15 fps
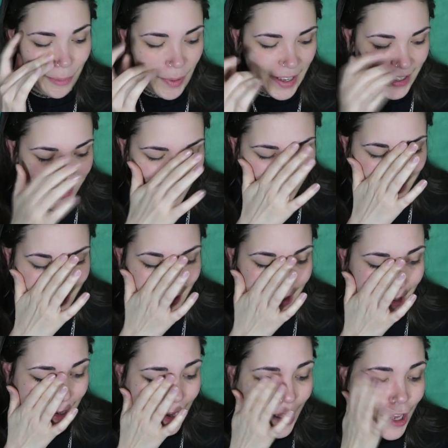
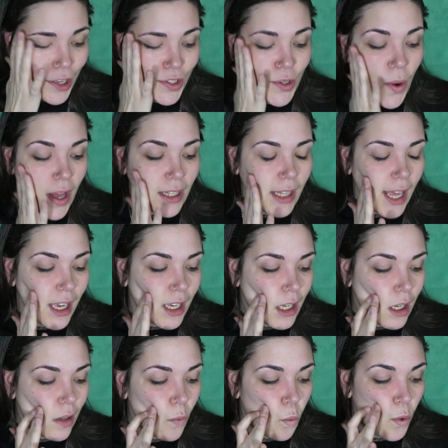basically. So I like
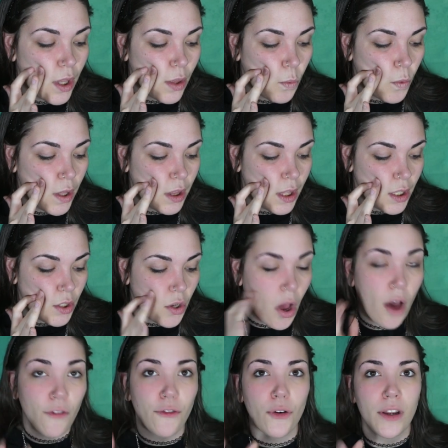with with this
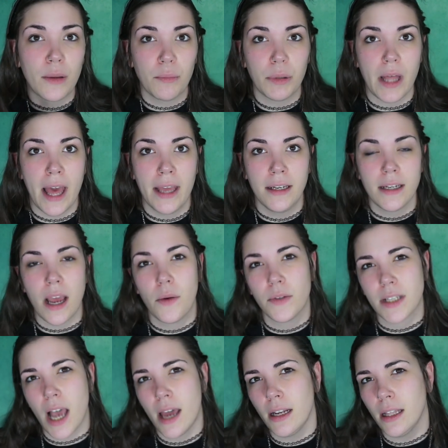offering blend, I was
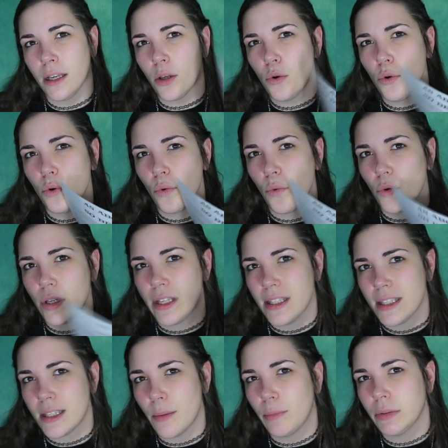kind of like, ooh,
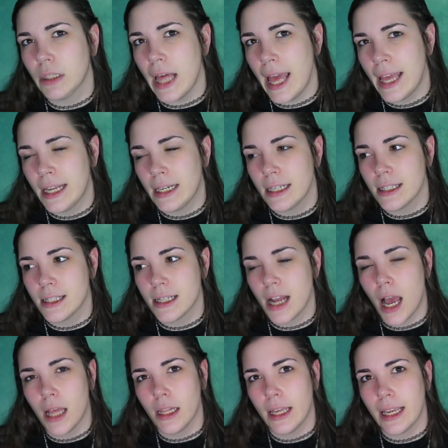it's a blend. It's
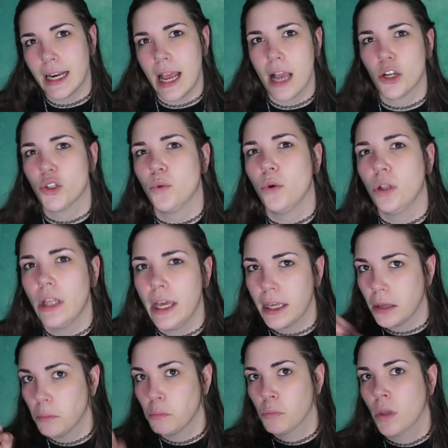not like an actual
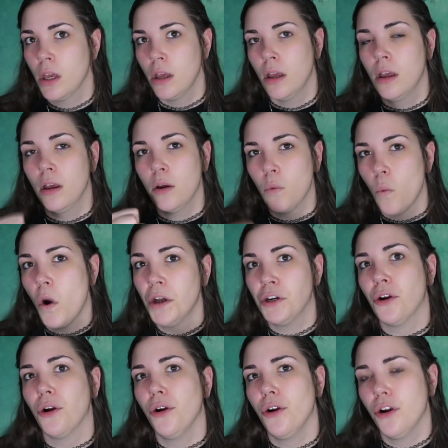like one
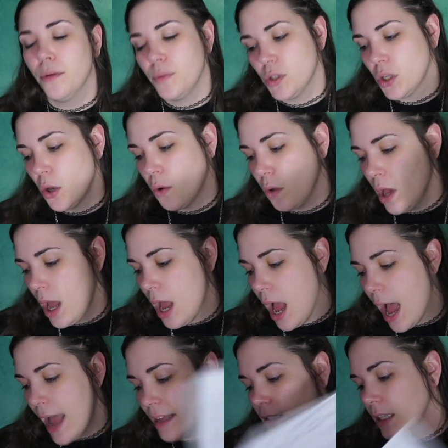herb. So
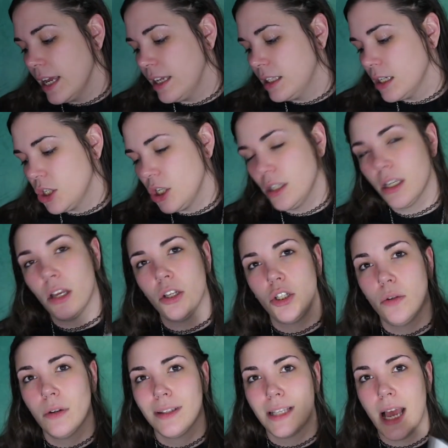I like that she tells
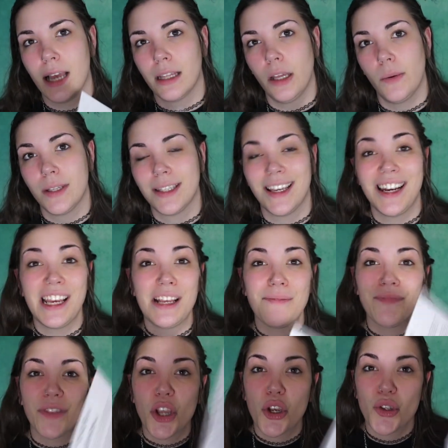you exactly what's in it
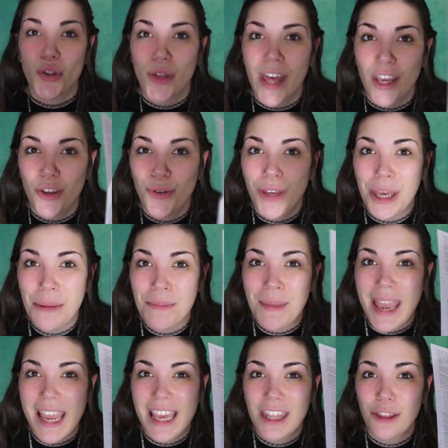so that you can
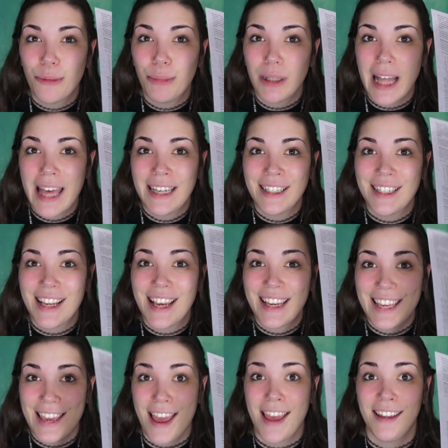make the blend
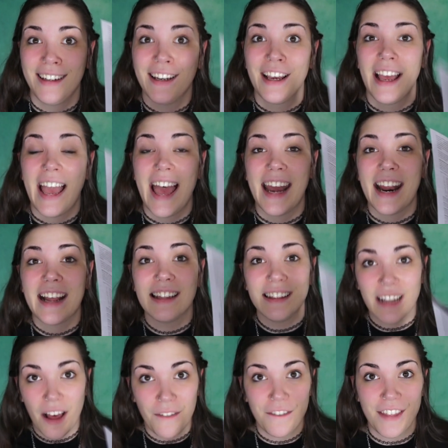again. And I
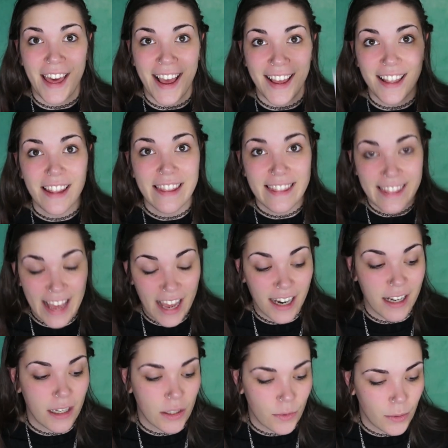love that. That
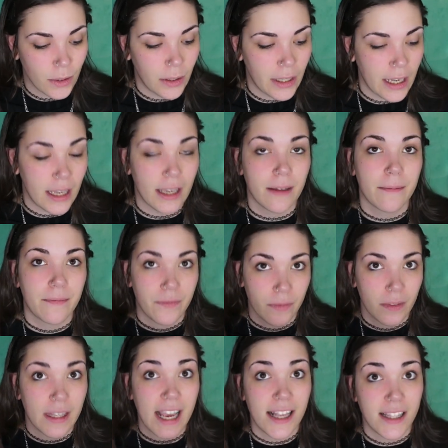is really,
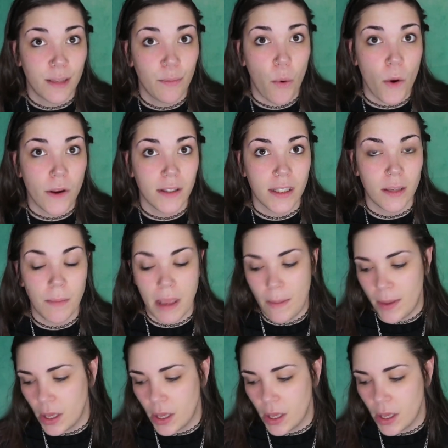that's important to me,